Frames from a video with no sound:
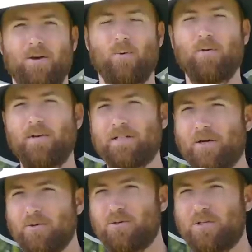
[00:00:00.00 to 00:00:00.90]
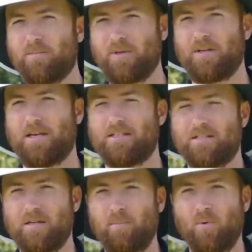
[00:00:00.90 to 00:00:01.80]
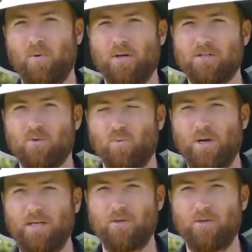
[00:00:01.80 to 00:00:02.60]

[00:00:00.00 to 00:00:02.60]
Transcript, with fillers: What if I told you something as simple as the way